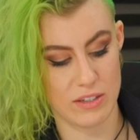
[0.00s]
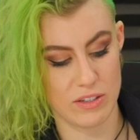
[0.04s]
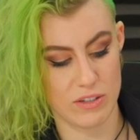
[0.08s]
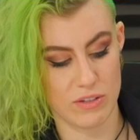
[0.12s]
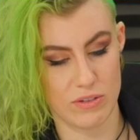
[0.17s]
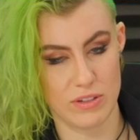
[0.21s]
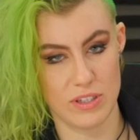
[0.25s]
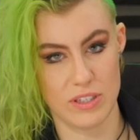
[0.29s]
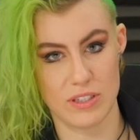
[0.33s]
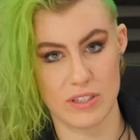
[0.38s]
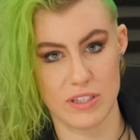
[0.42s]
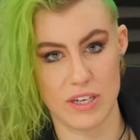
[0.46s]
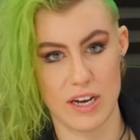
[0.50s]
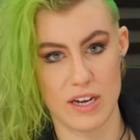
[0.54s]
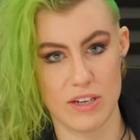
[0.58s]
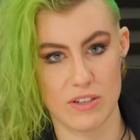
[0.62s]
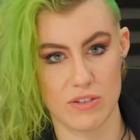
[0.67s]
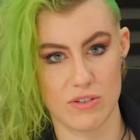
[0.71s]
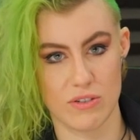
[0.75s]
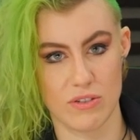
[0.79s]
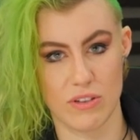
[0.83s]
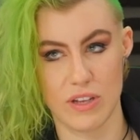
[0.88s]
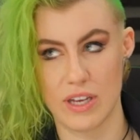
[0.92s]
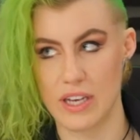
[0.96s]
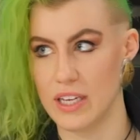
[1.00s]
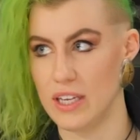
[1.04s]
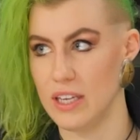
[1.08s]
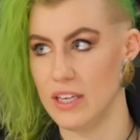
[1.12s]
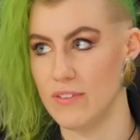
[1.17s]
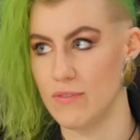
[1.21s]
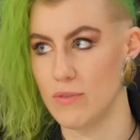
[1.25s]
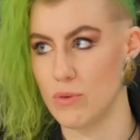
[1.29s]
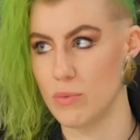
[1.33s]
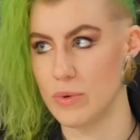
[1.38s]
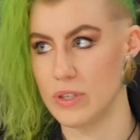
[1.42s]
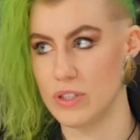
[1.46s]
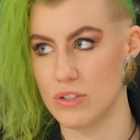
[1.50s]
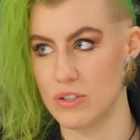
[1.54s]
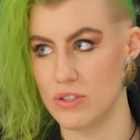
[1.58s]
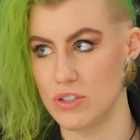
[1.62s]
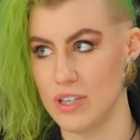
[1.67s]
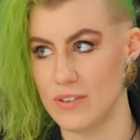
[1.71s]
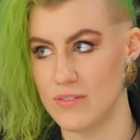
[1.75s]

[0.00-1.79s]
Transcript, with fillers: So these guys are like evil wizards.